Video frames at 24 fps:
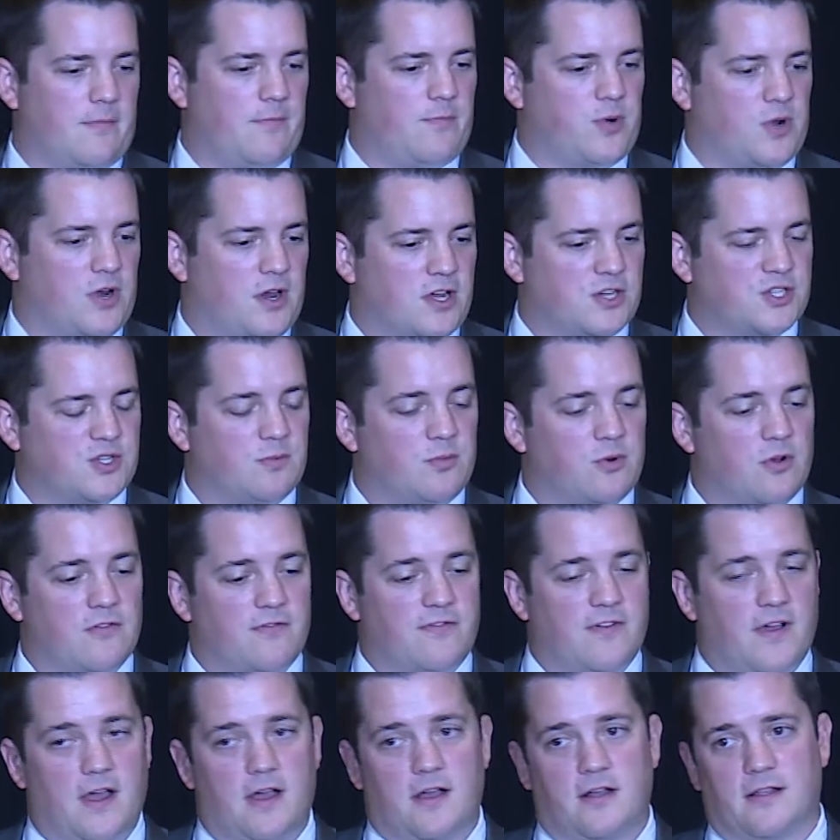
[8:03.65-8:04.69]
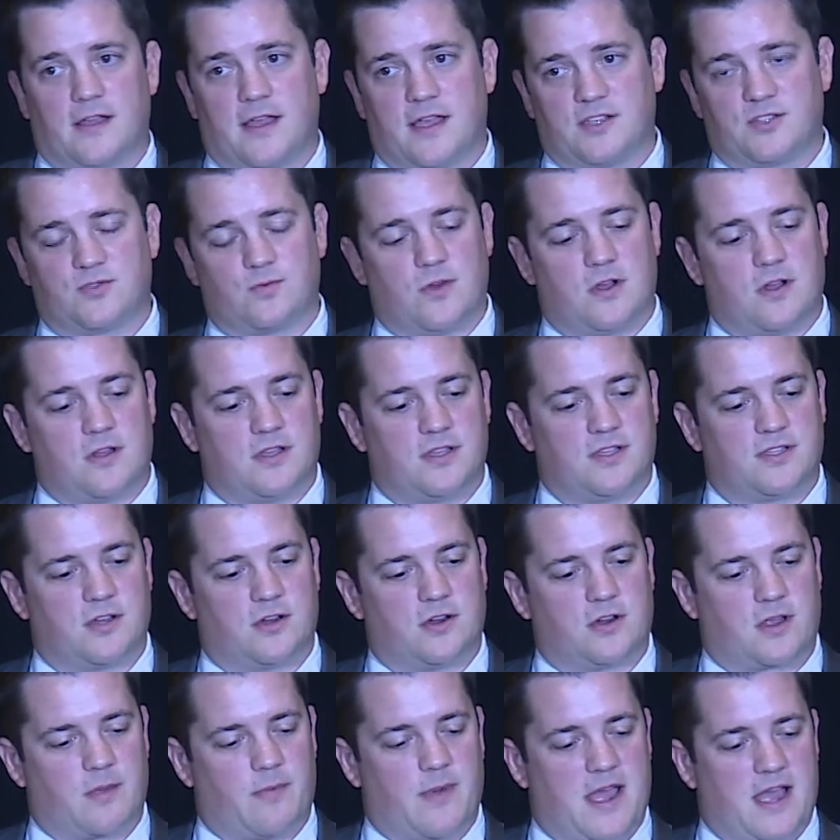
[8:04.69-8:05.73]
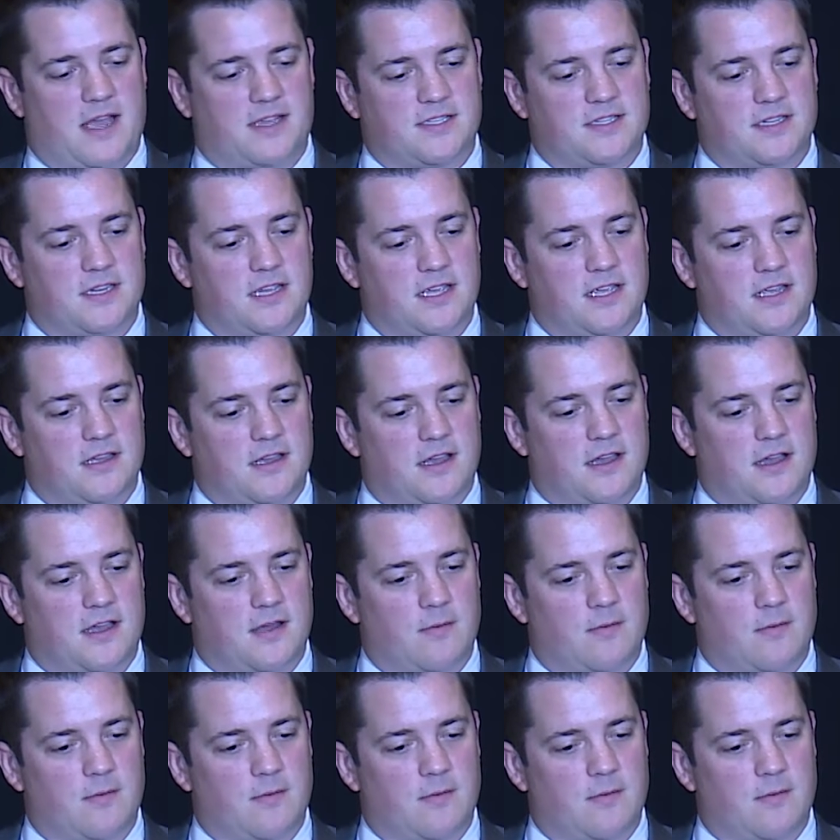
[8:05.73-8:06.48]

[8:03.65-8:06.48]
production profile as well as our capacity